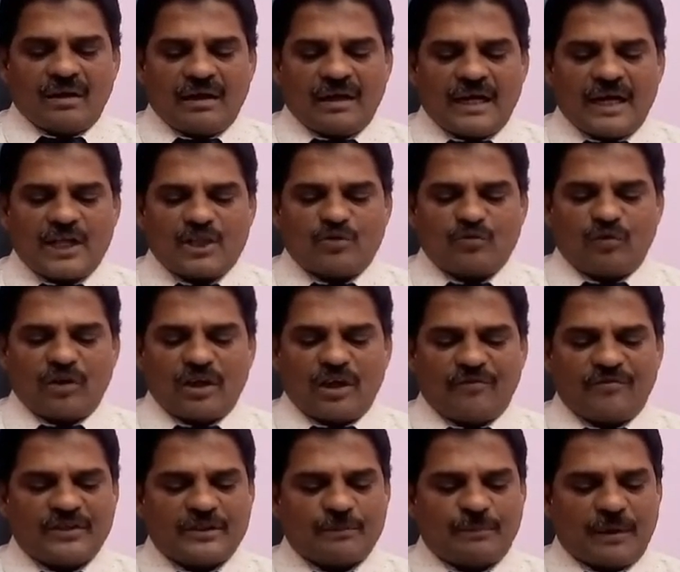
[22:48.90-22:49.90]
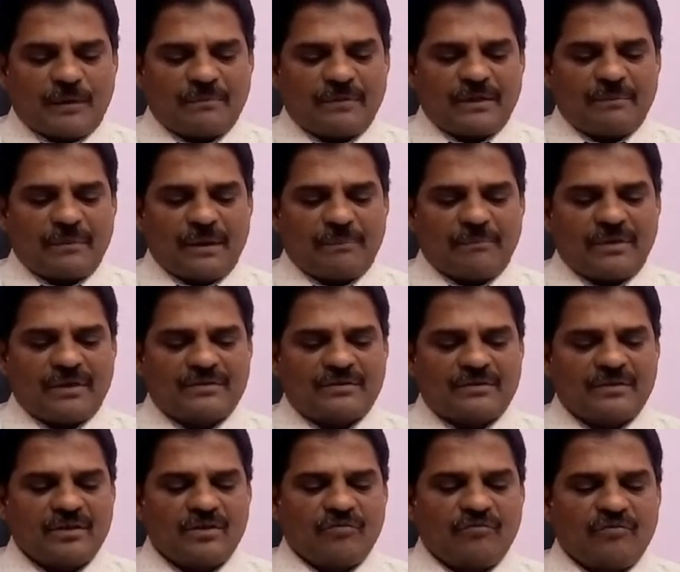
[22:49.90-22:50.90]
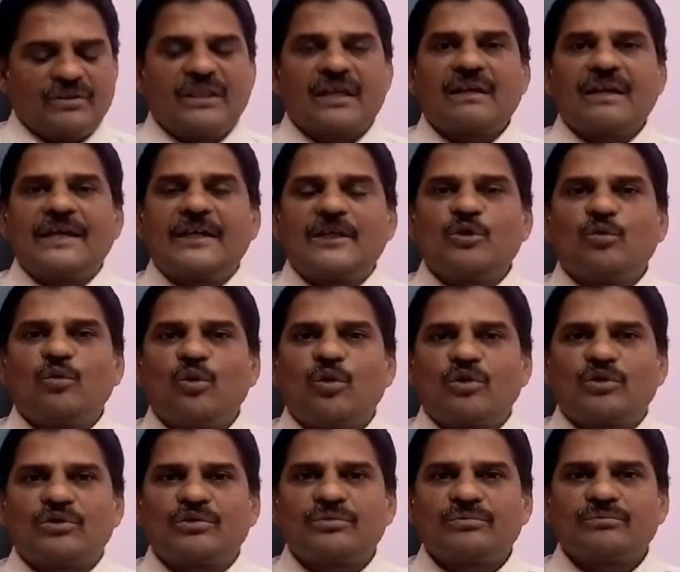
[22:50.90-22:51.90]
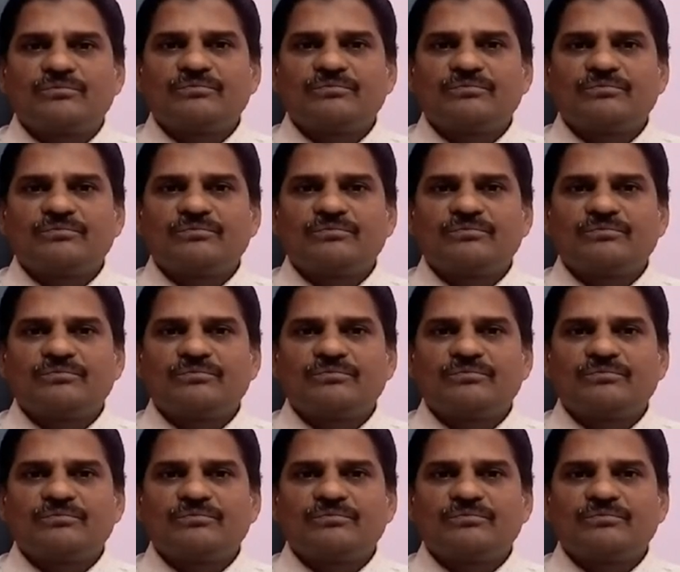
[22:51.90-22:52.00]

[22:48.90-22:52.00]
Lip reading: as one of its permanent members with the right to vote,